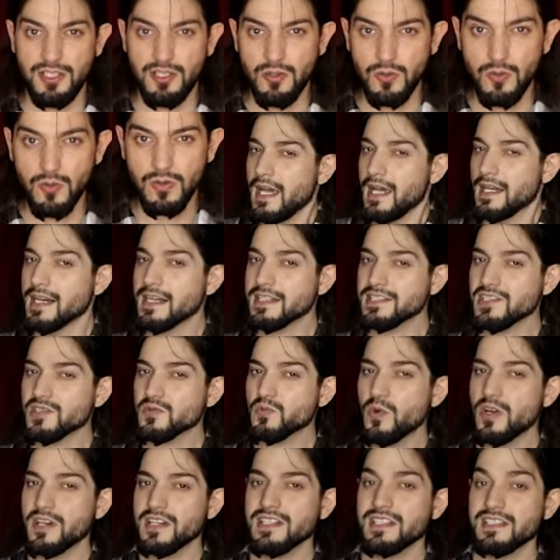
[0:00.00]
you. And I
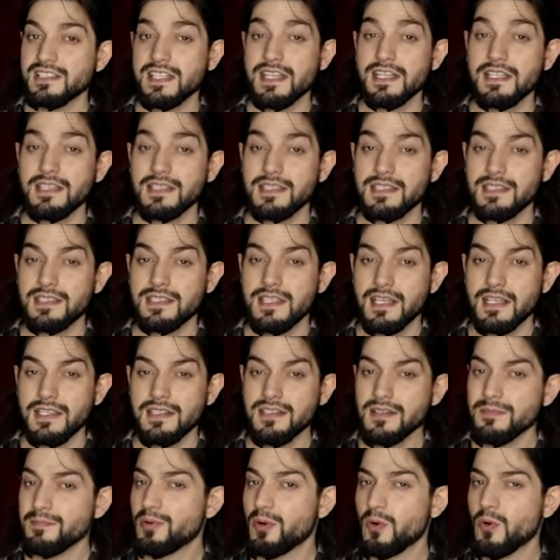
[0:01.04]
just wanted to take Who's this
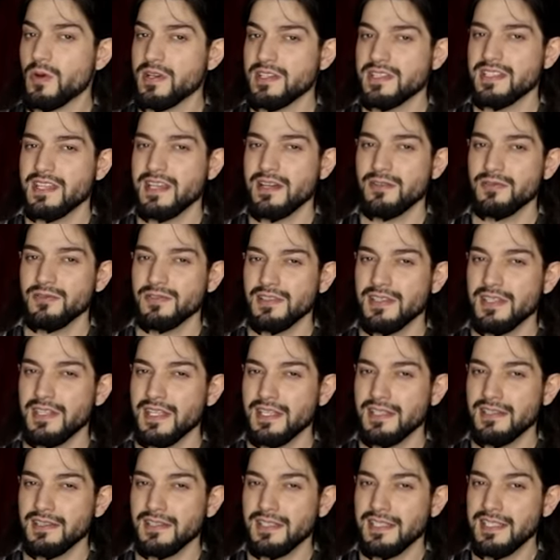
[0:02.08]
second to you? point out
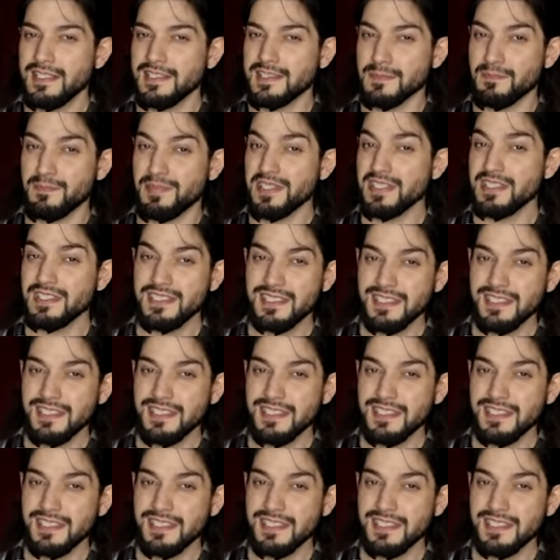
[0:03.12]
that it's been